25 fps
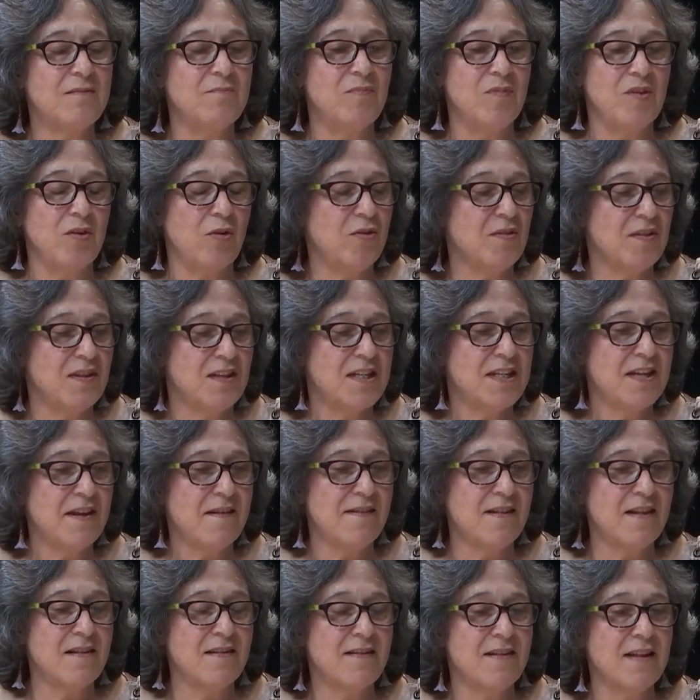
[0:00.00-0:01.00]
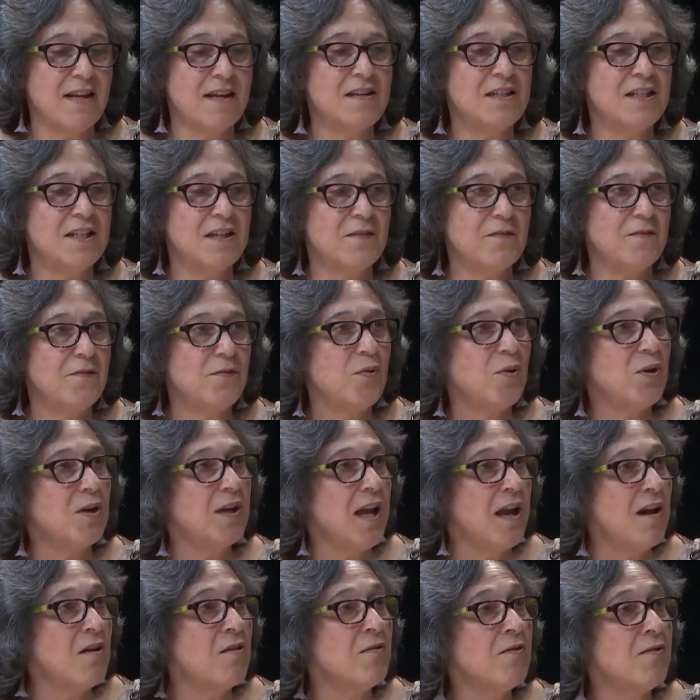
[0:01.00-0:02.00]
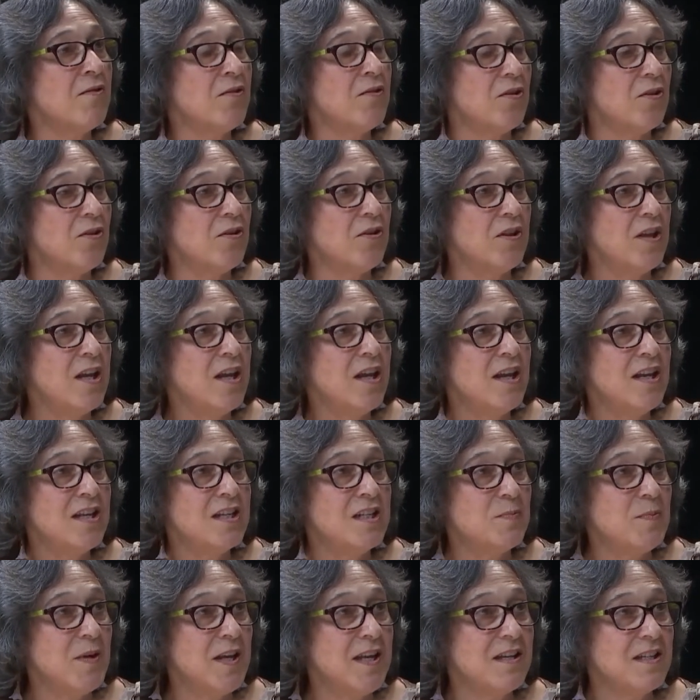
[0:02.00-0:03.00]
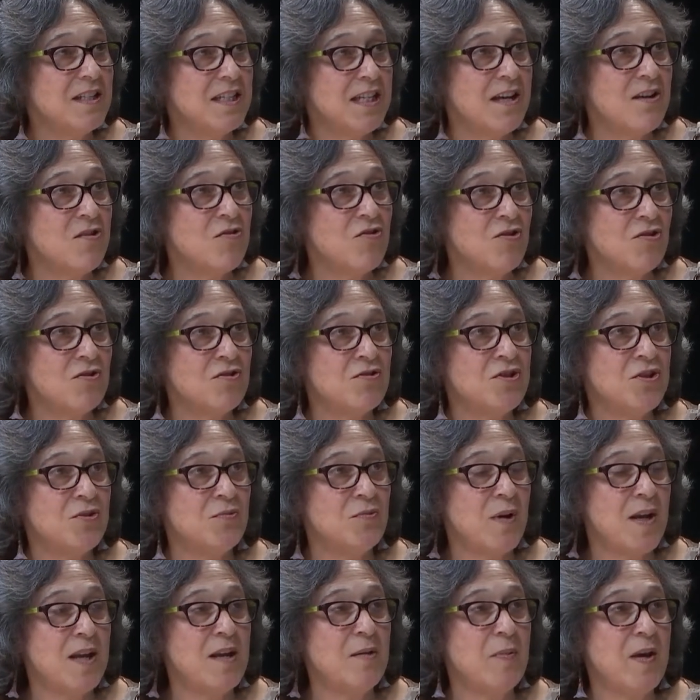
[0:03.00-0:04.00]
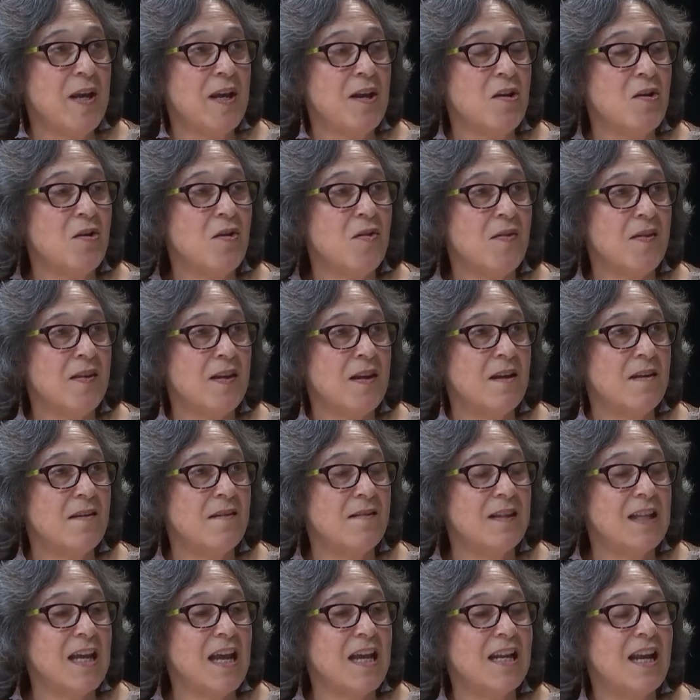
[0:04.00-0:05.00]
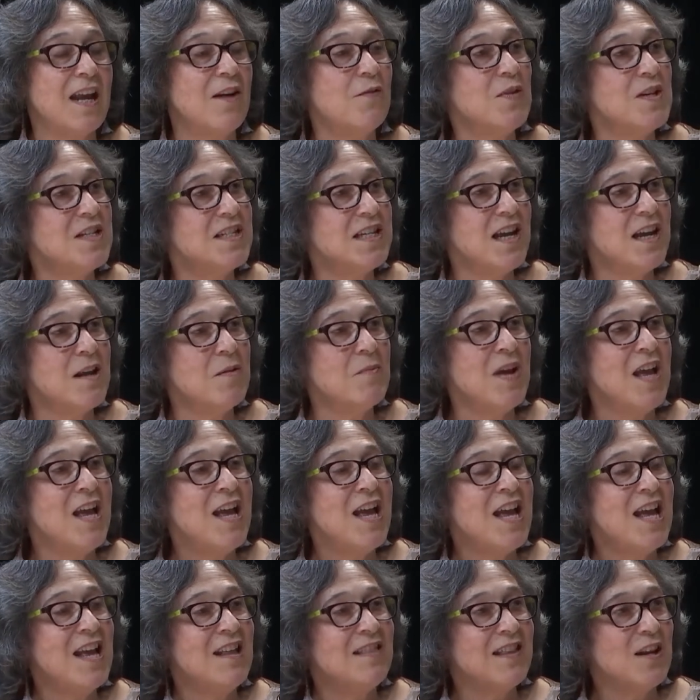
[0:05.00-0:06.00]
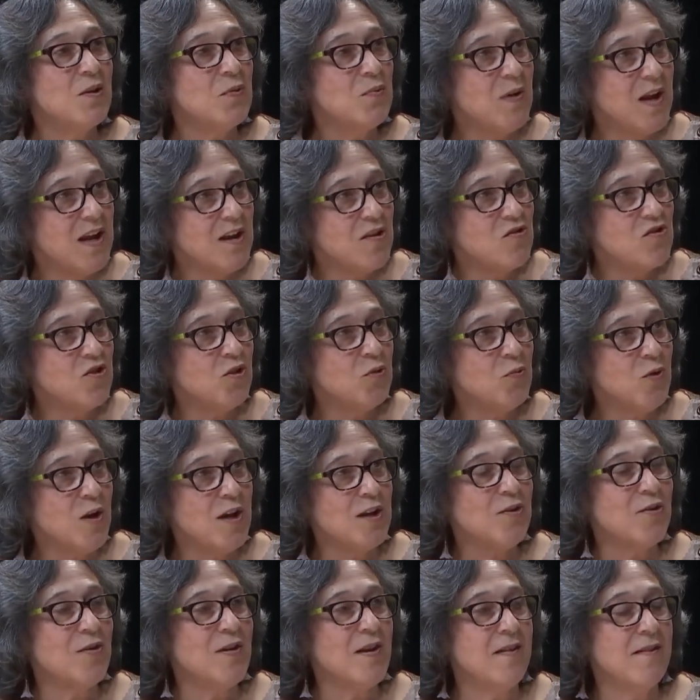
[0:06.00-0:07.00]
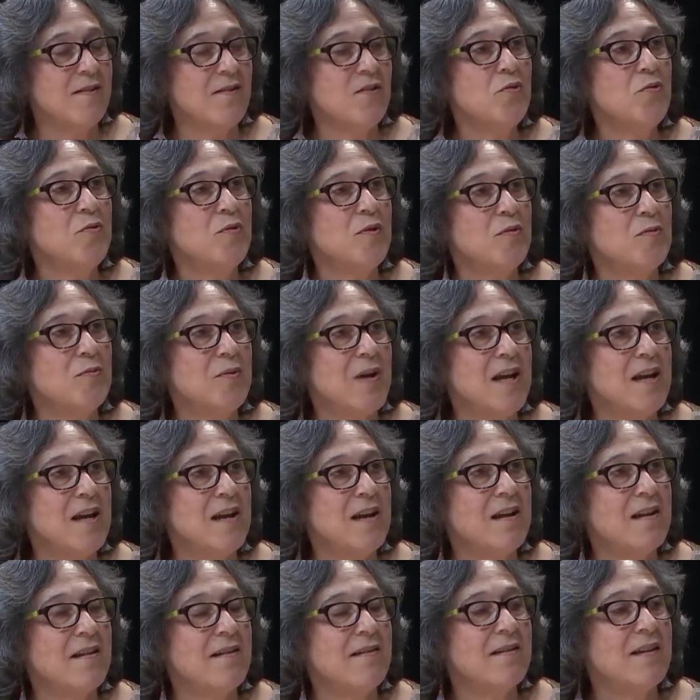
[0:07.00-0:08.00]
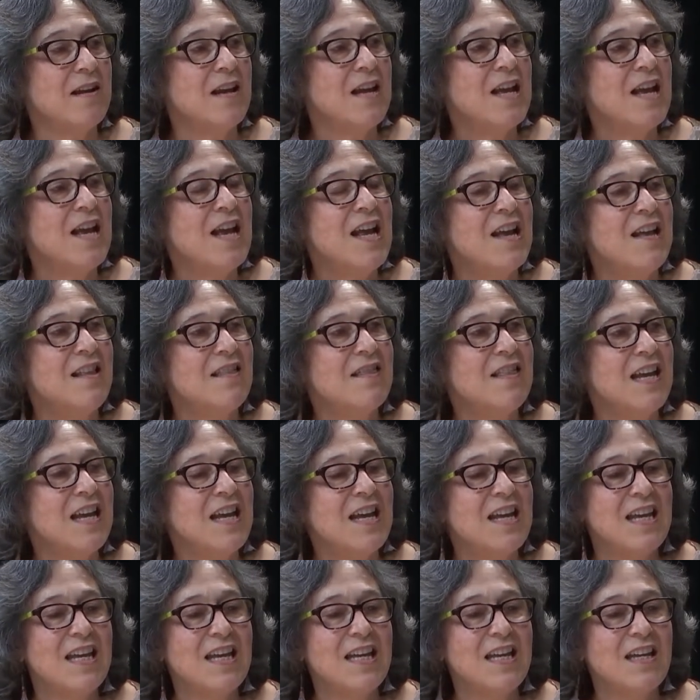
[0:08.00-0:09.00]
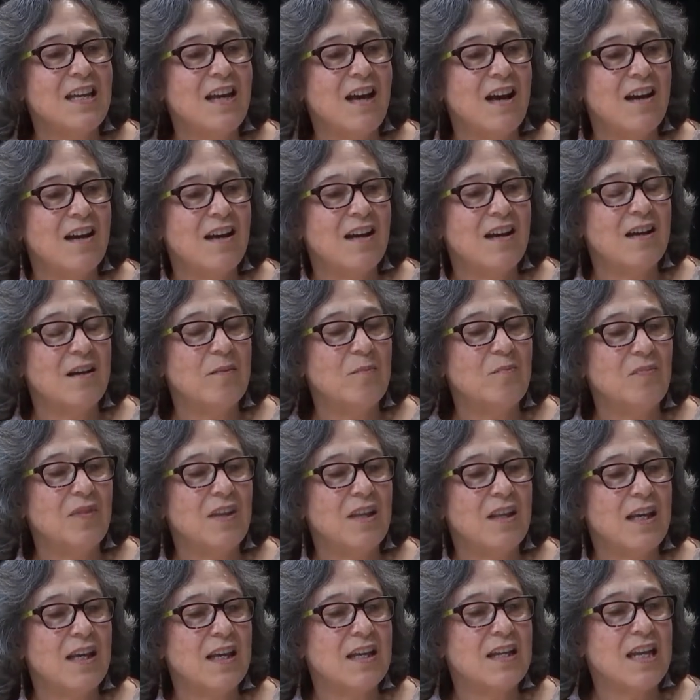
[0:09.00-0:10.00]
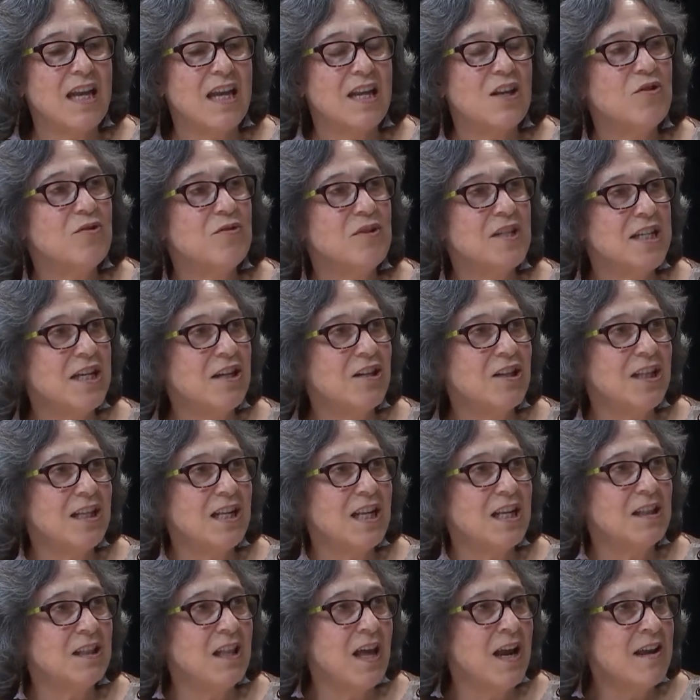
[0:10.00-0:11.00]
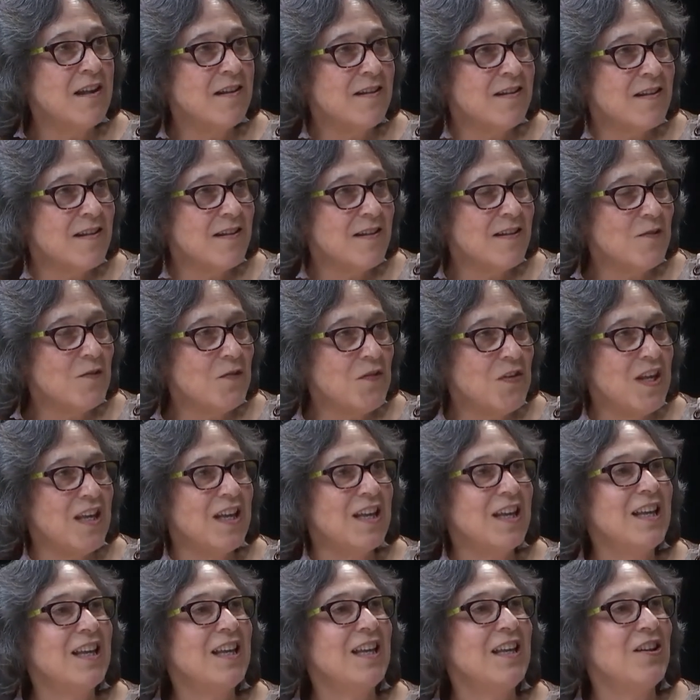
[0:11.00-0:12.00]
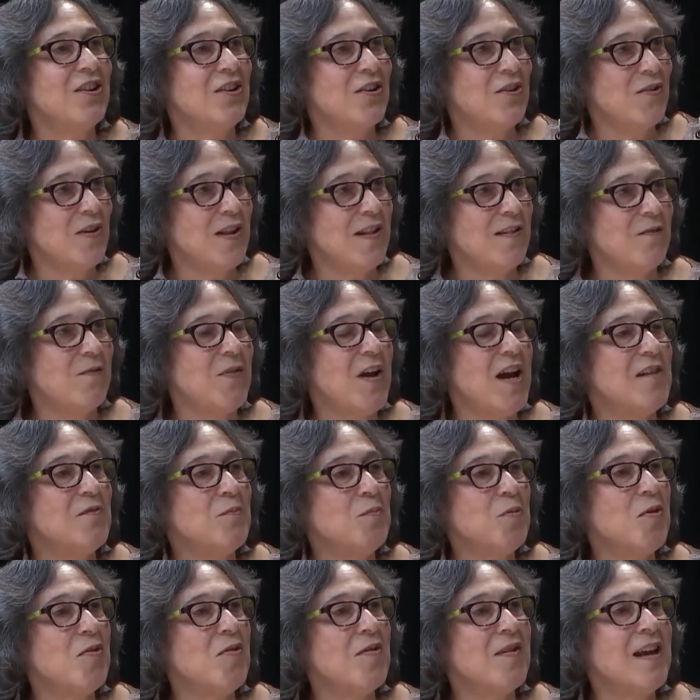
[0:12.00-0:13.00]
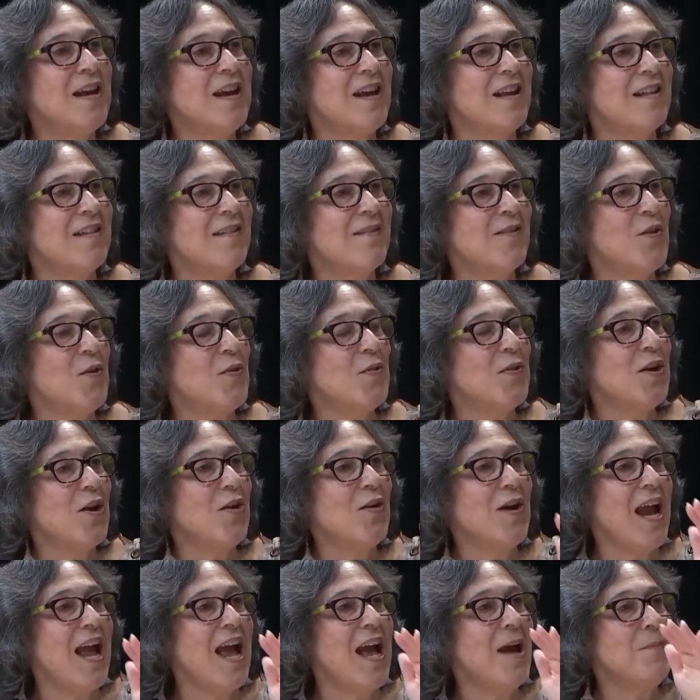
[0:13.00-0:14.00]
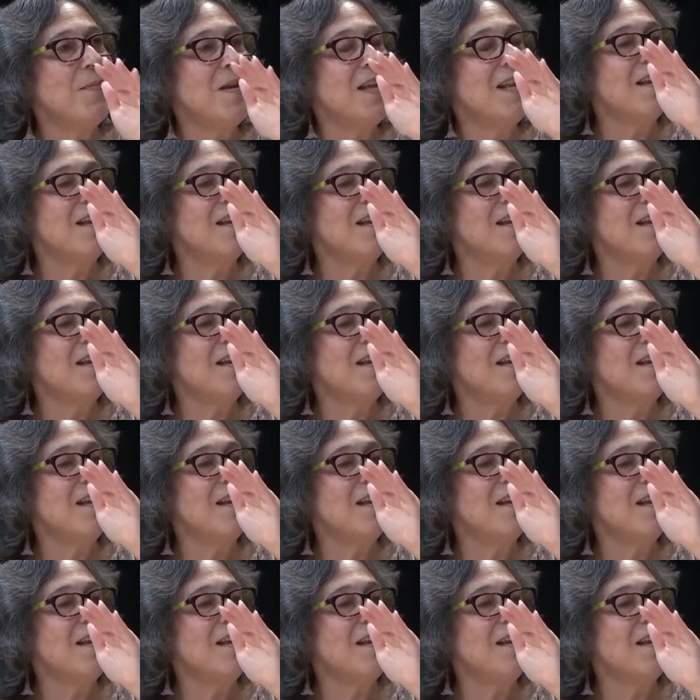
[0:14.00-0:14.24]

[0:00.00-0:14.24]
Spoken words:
disincentive for council to pay attention to ratepayers is that every time they raise your water and sewer rates, they get a utility license fee. It's 5%. So they're oh. happy to